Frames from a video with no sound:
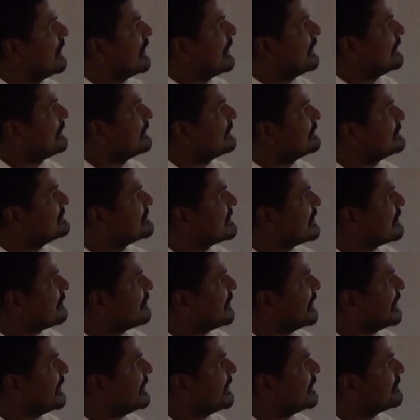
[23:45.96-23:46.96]
and
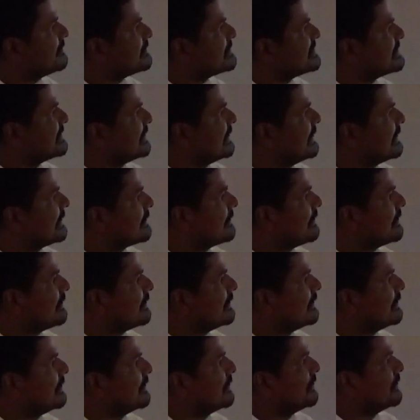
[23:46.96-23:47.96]
germanium,
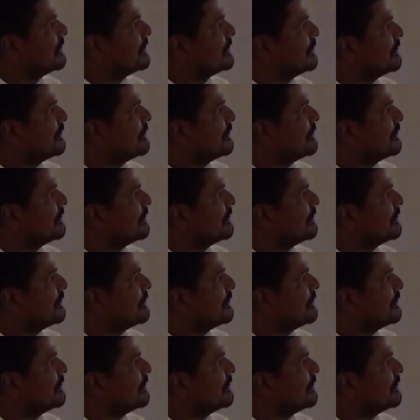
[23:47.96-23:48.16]
silicon,